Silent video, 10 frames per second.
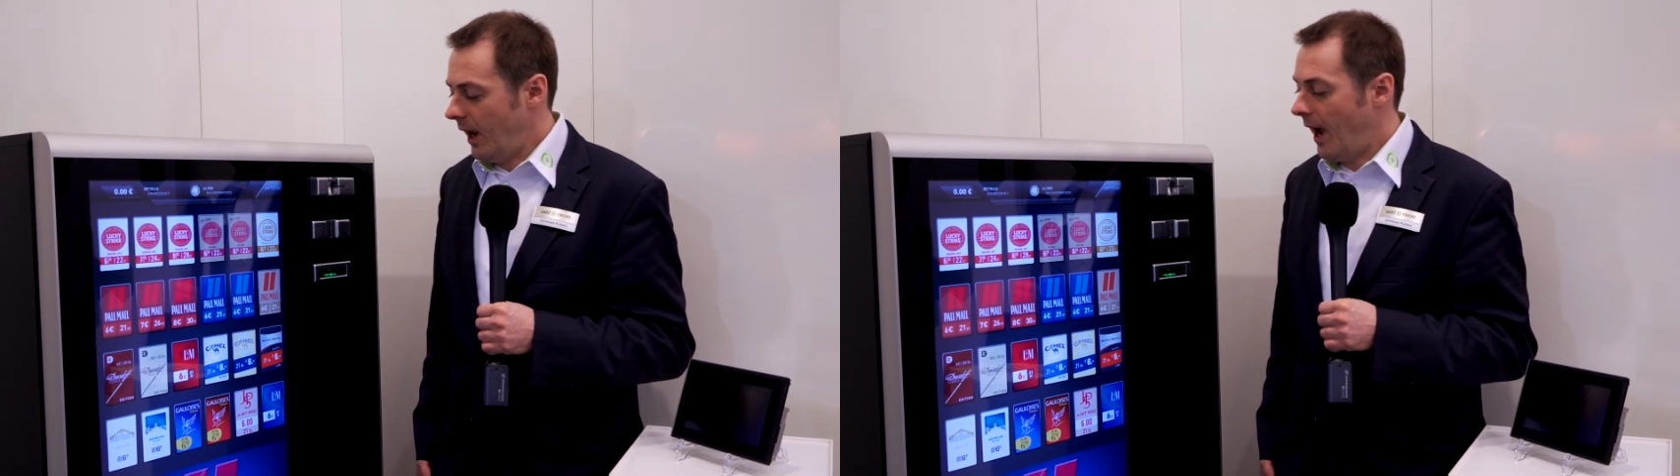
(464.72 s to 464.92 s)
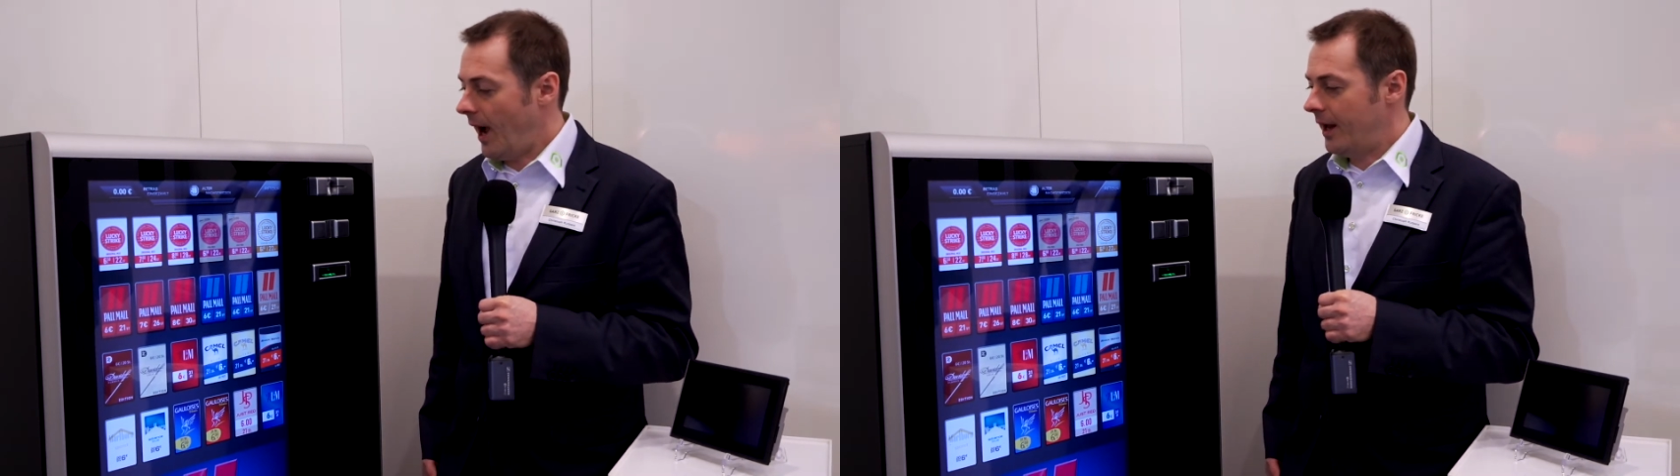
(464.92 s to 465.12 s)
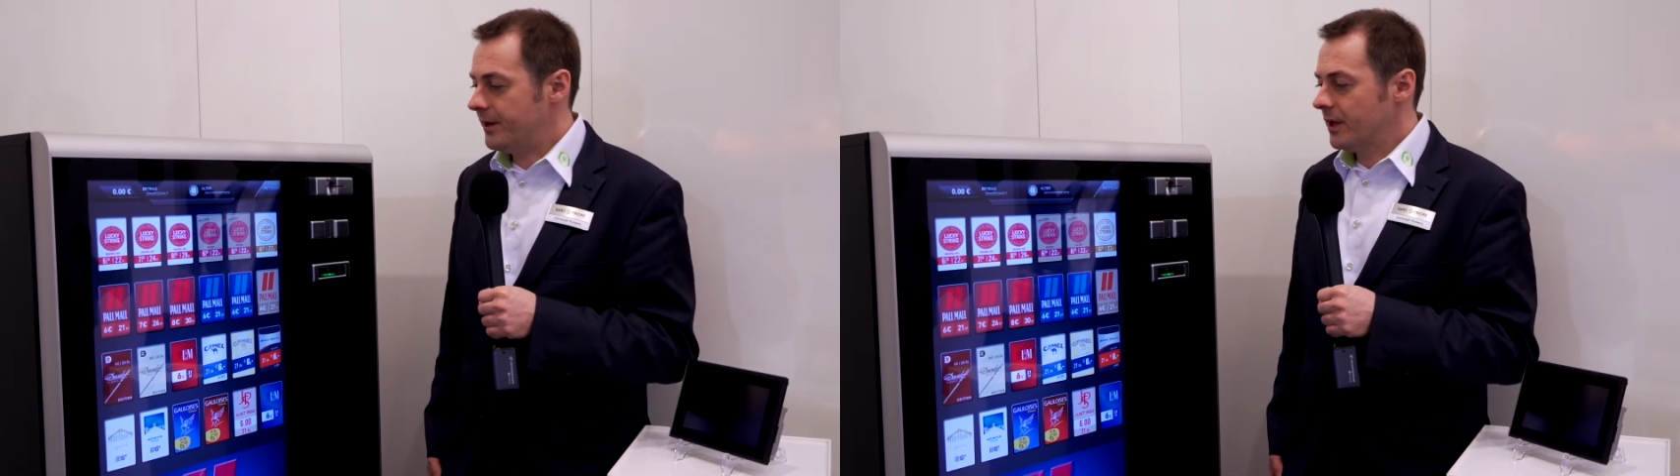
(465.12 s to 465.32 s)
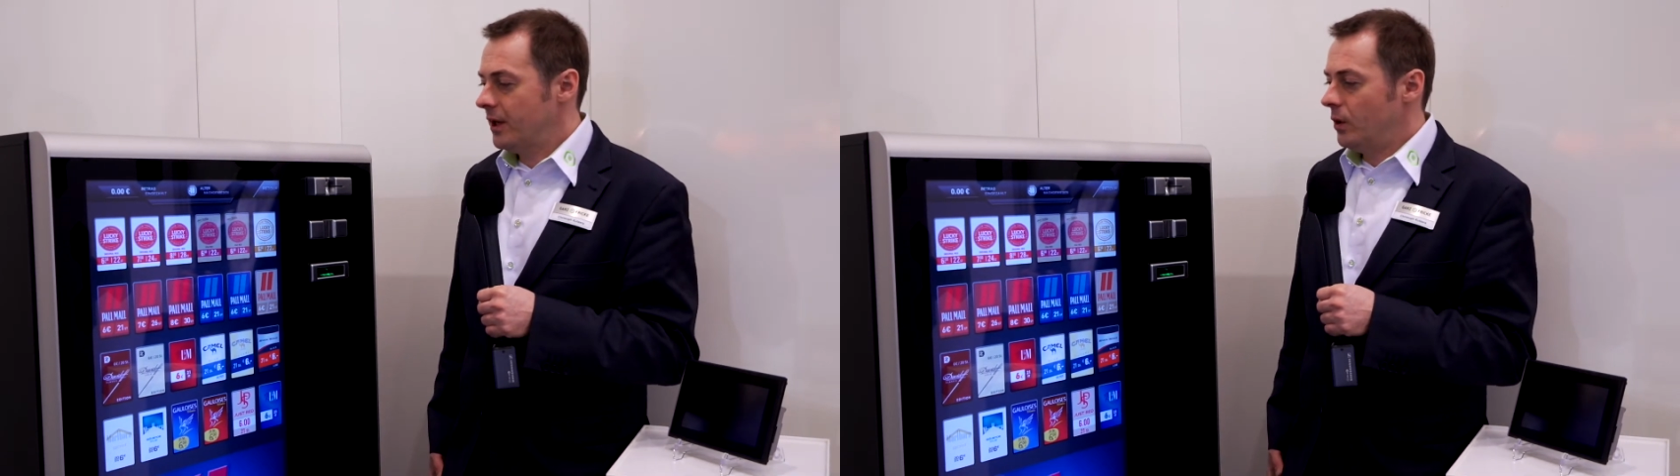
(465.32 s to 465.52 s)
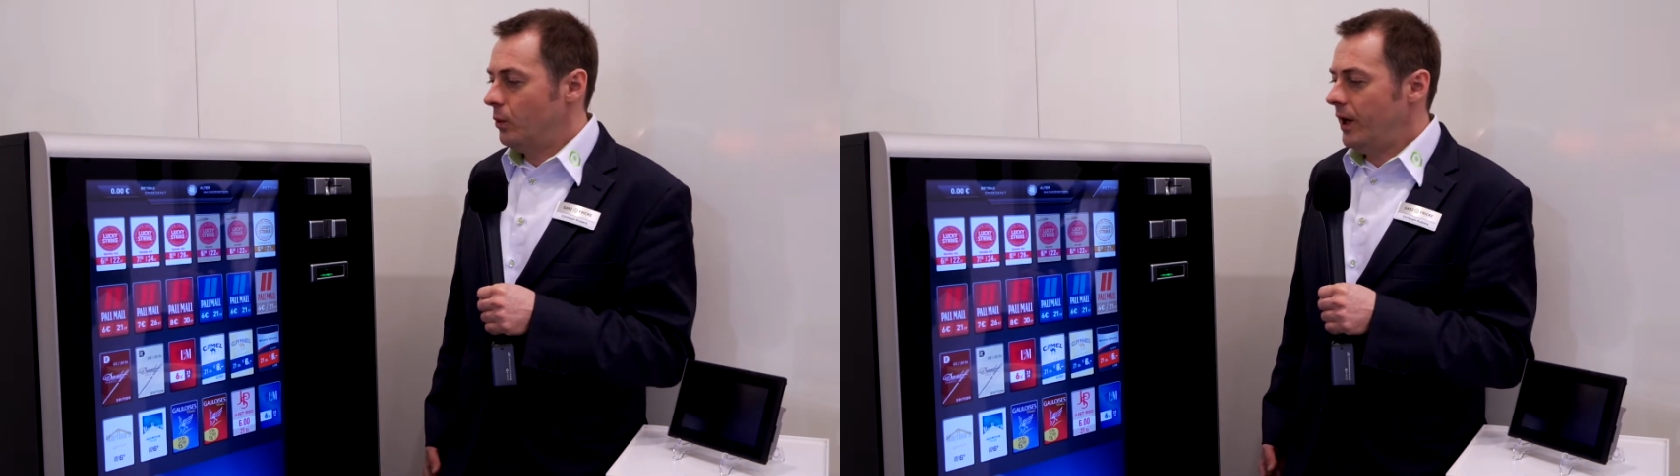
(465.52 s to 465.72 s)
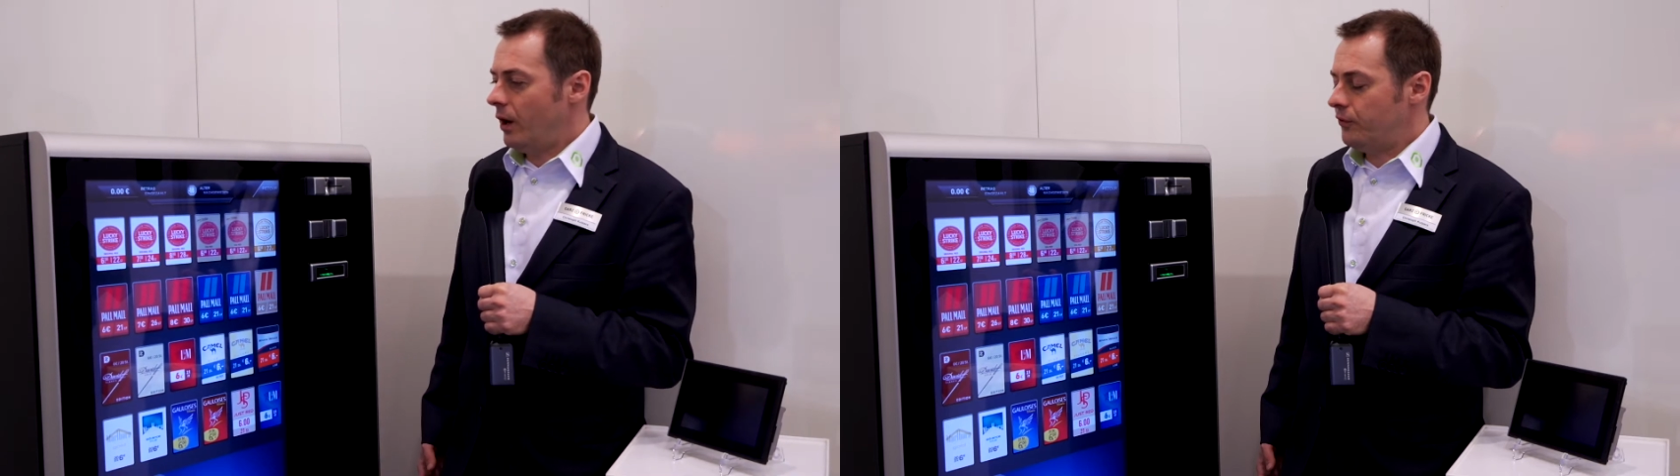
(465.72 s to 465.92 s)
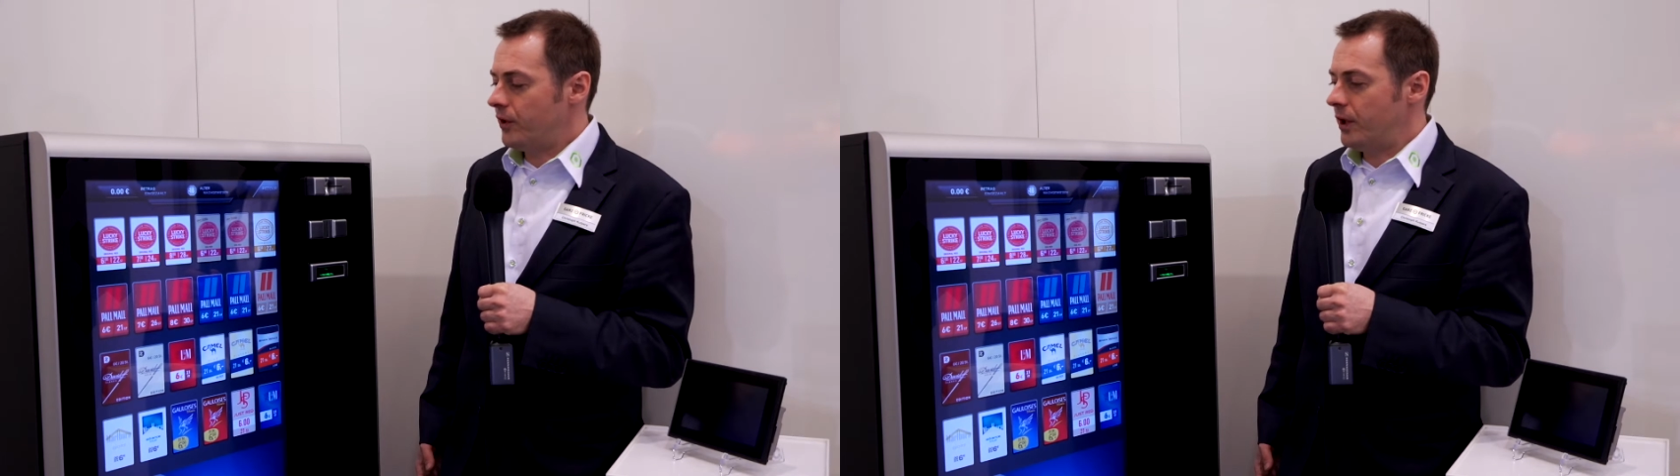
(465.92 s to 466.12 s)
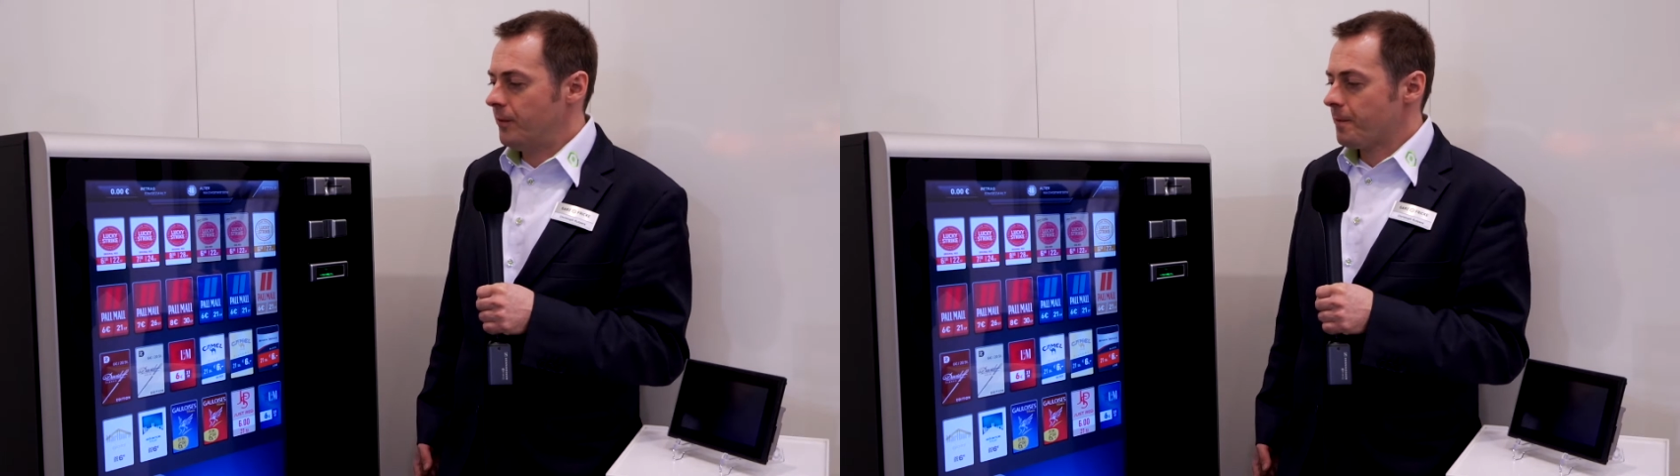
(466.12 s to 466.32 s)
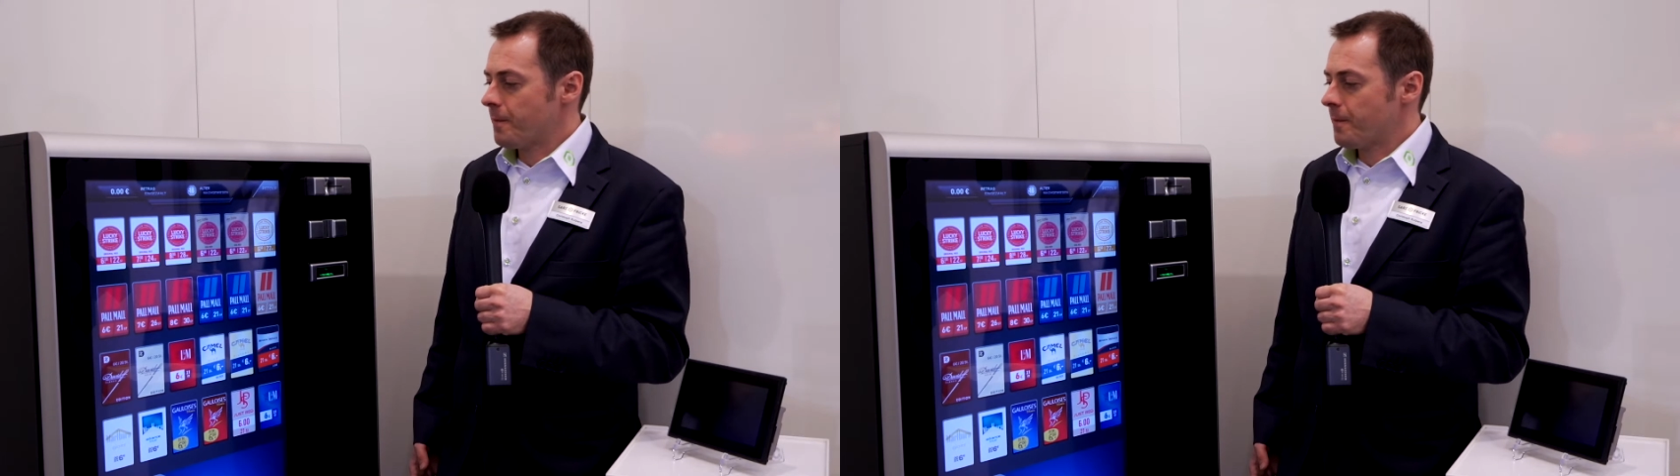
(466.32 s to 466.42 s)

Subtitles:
And we offer,